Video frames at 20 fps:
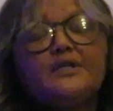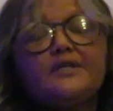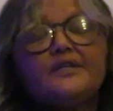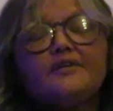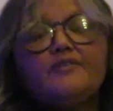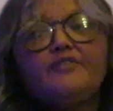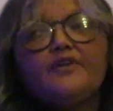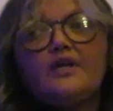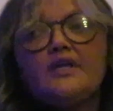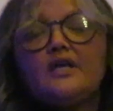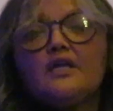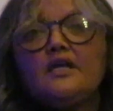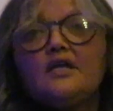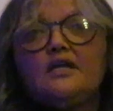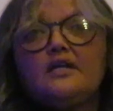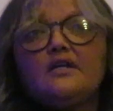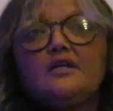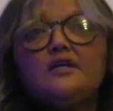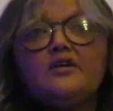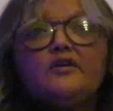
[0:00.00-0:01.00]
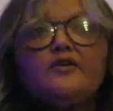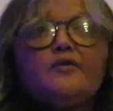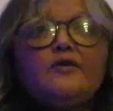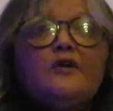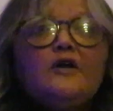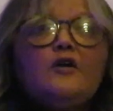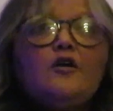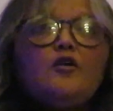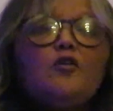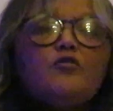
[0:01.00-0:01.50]
River area,
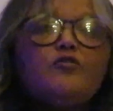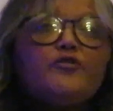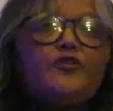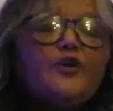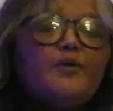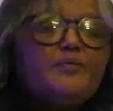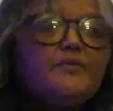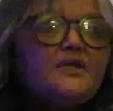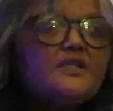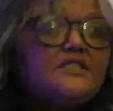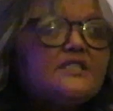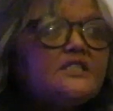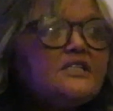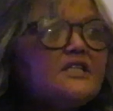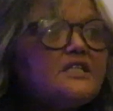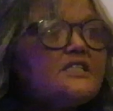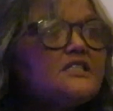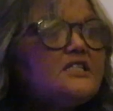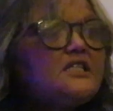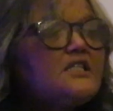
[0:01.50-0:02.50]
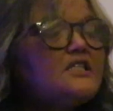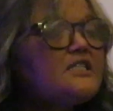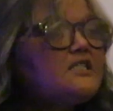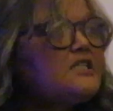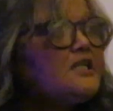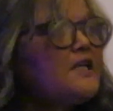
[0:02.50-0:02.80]
from District 6,